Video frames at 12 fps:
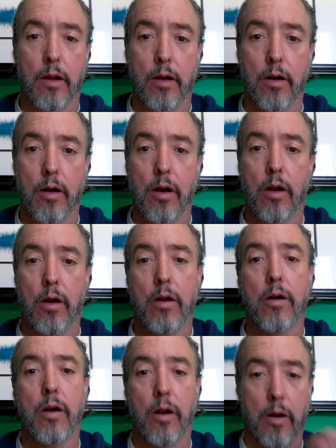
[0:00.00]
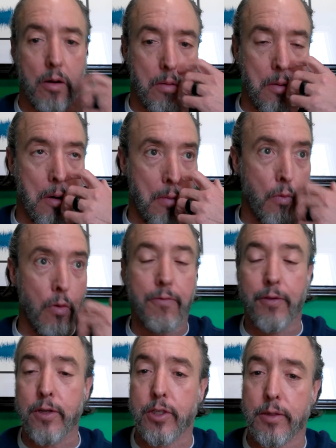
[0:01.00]
are more
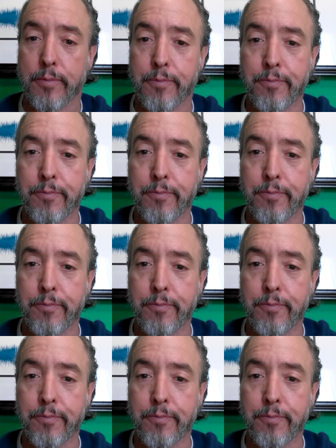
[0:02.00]
efficient.